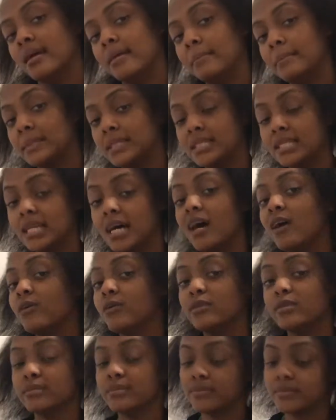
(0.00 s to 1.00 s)
But now
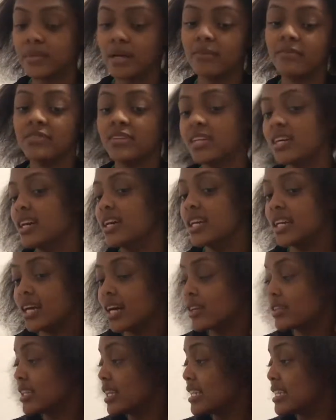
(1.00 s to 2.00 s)
I'm figuring
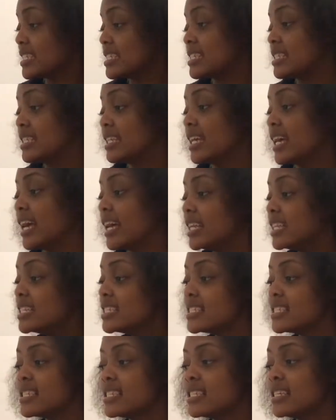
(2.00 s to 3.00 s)
out that it's the end
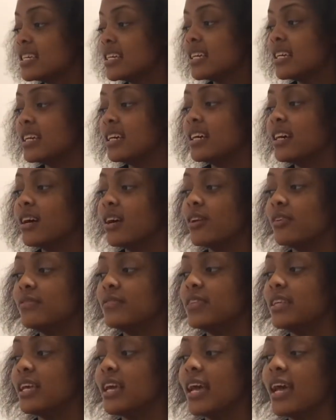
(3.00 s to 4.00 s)
of
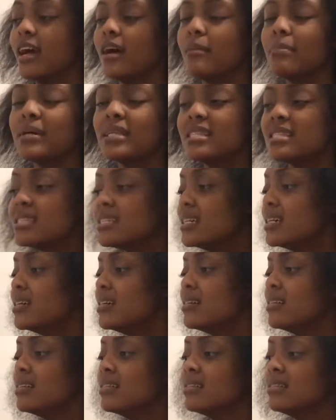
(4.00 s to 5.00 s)
the hair, but
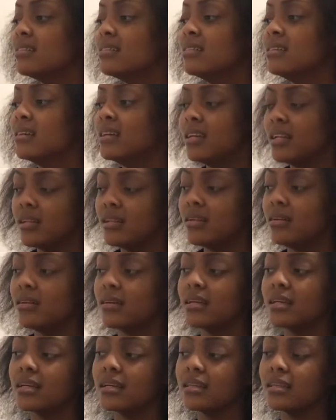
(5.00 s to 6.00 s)
still.
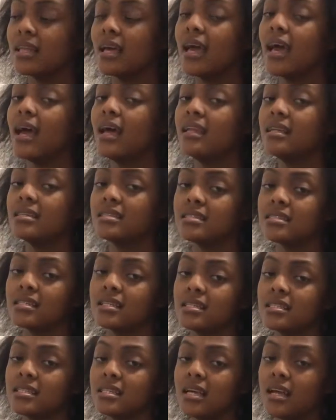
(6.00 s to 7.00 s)
Look, the end
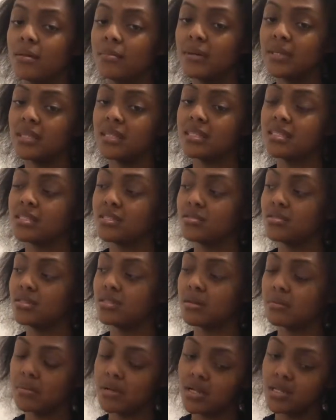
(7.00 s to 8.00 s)
is here, but there's still
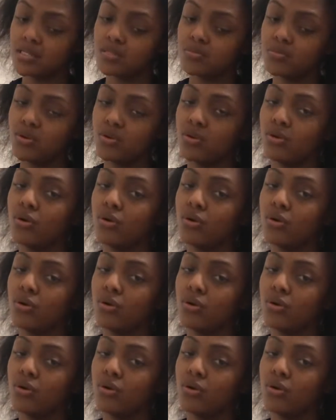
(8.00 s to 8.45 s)
some cosmo.